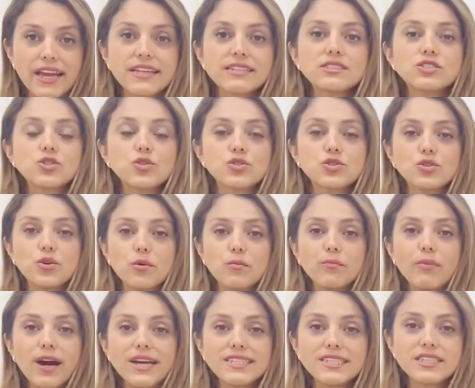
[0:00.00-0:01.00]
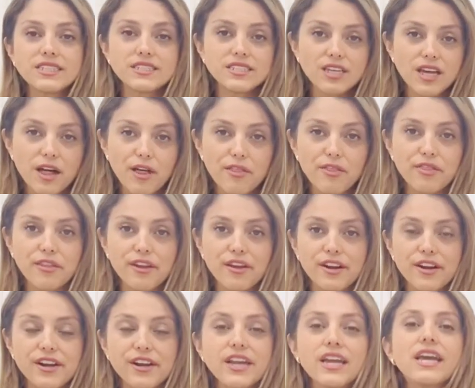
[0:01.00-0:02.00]
And just your body is
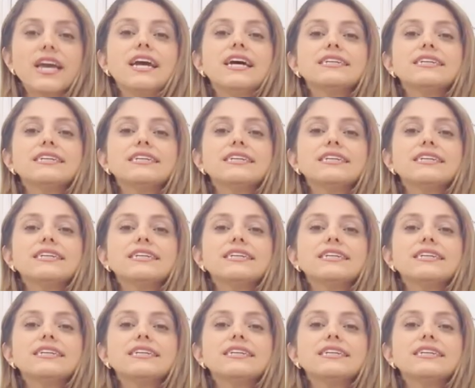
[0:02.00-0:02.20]
healthier,